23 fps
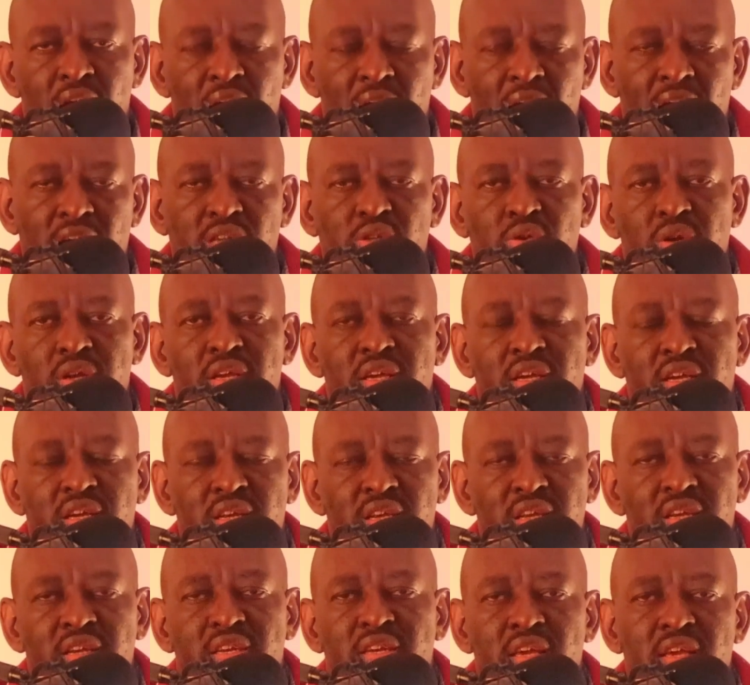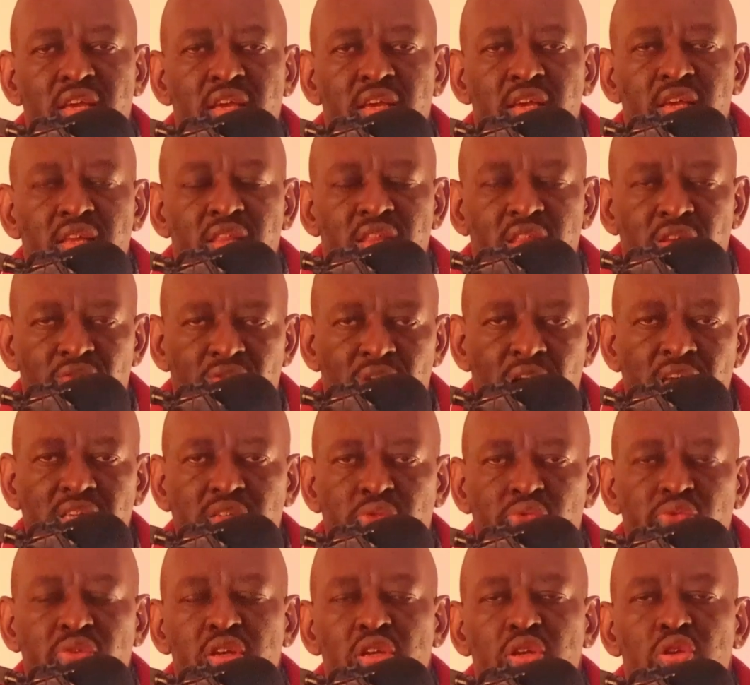actually creating the
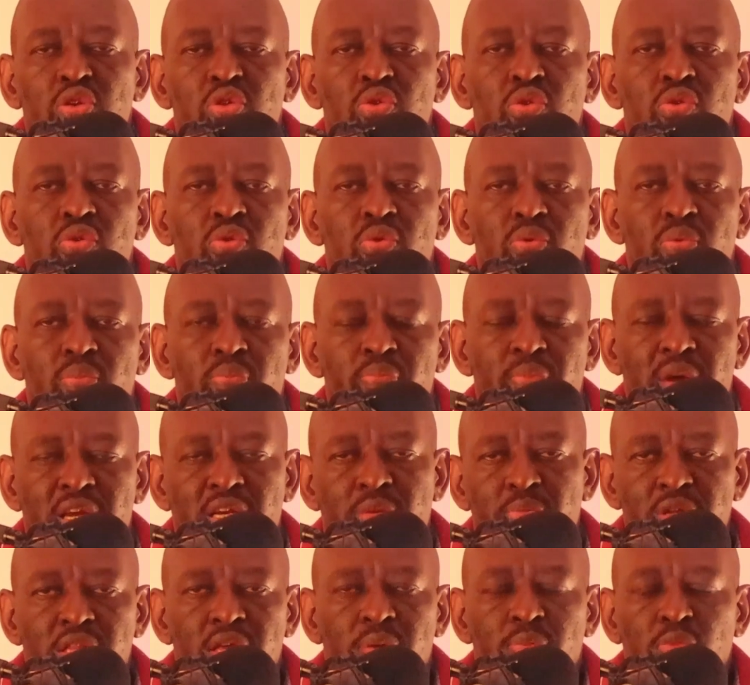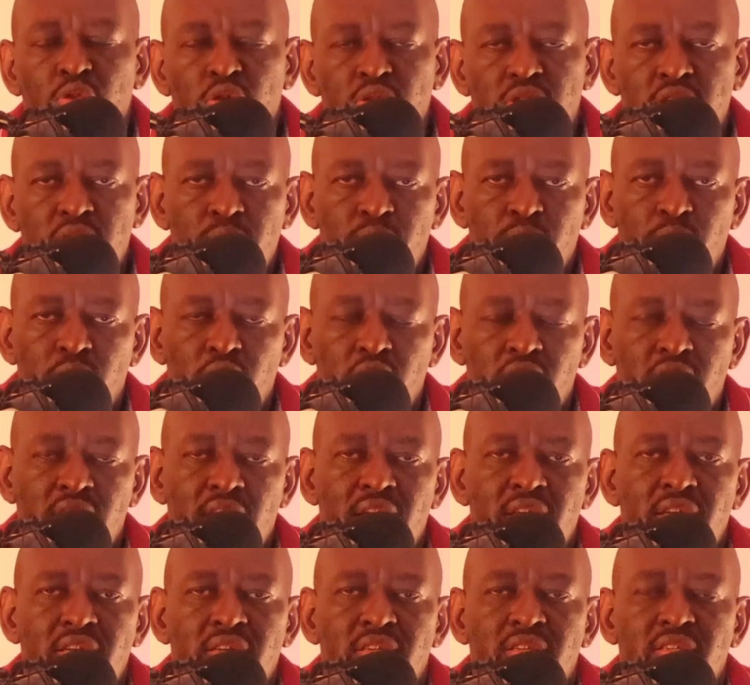first video might be the most
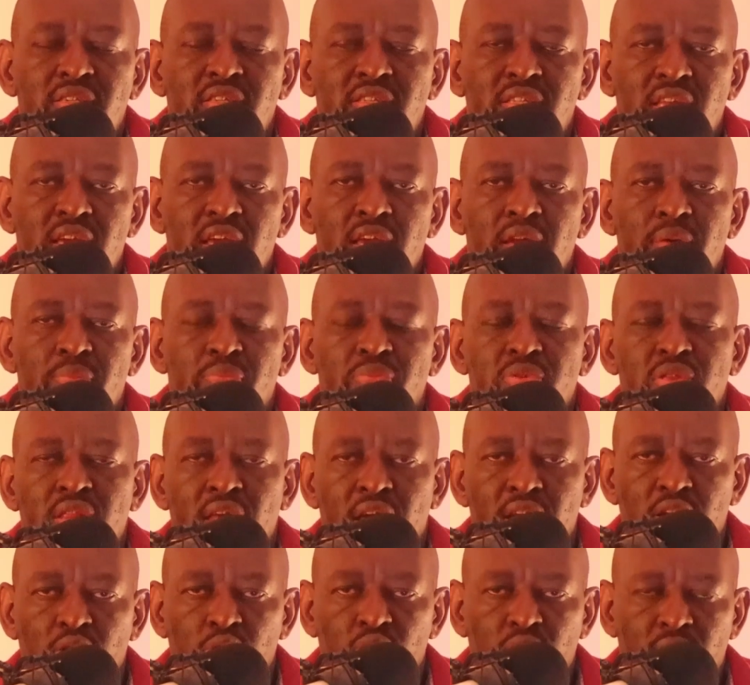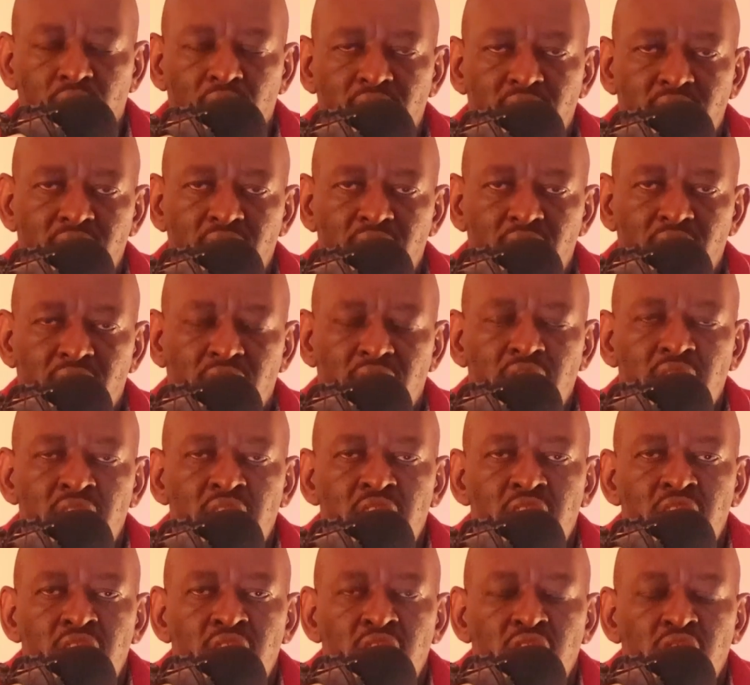important step that you can take.
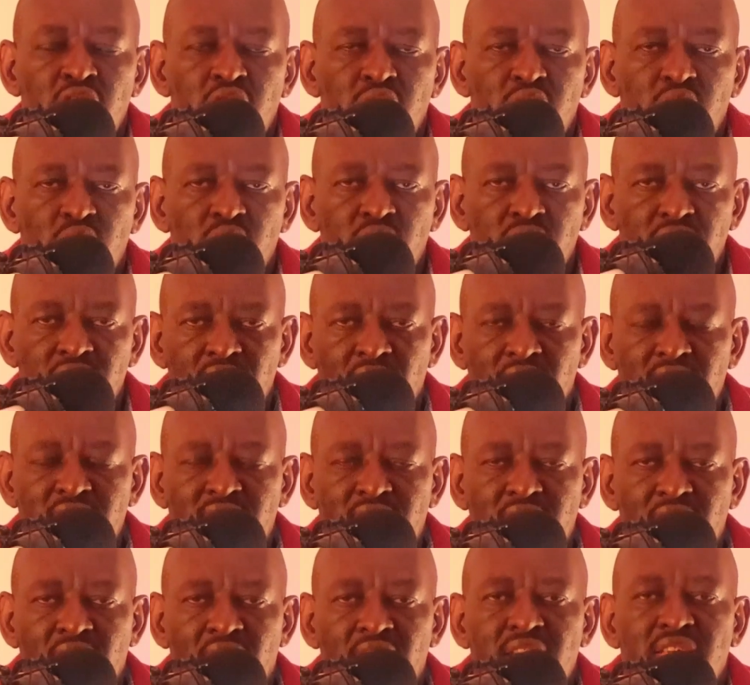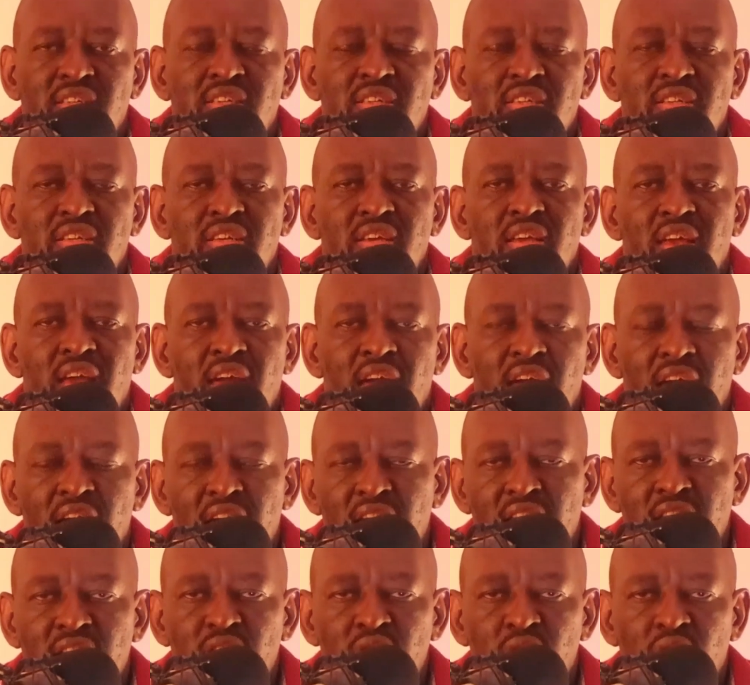So just start,
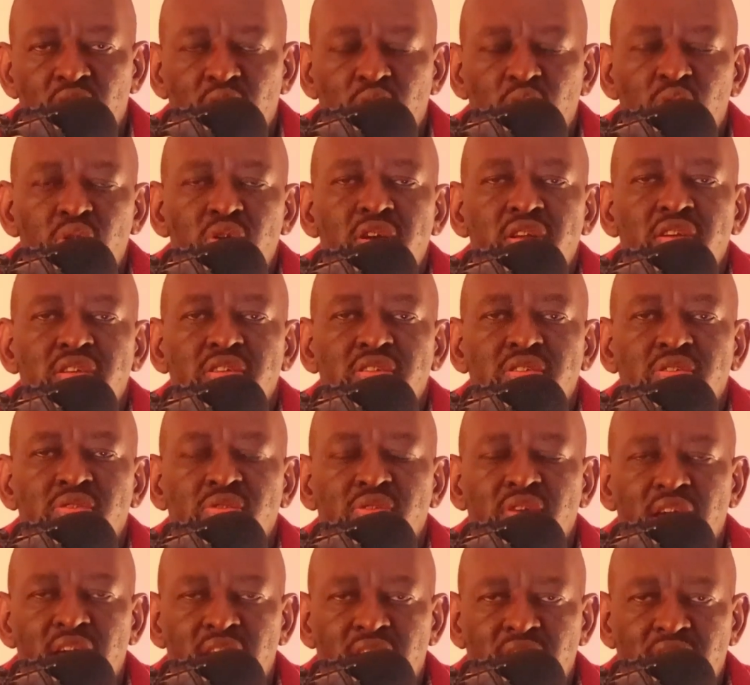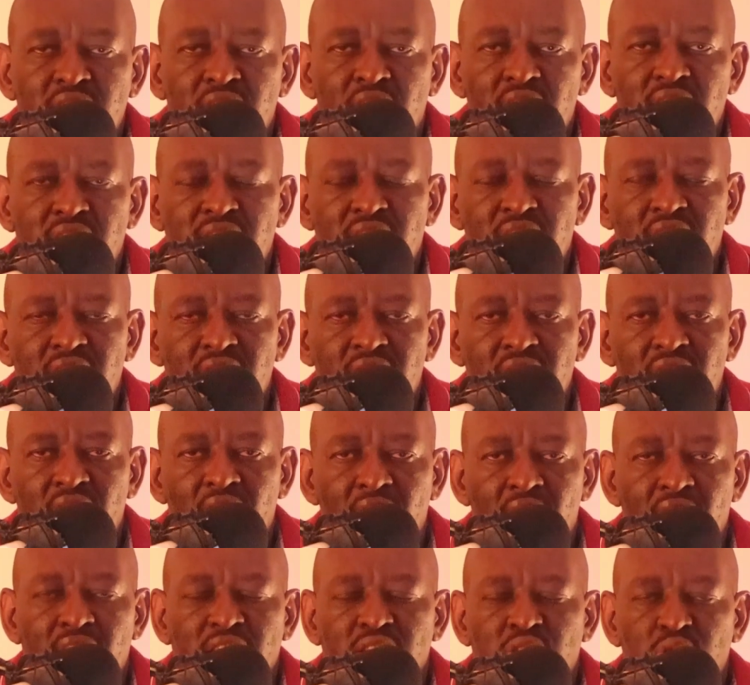and you are going to get clarity
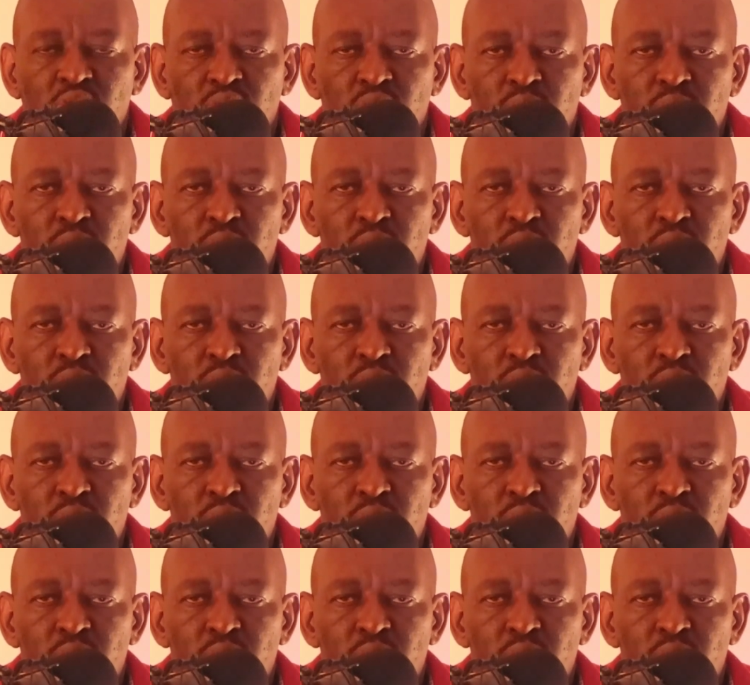as you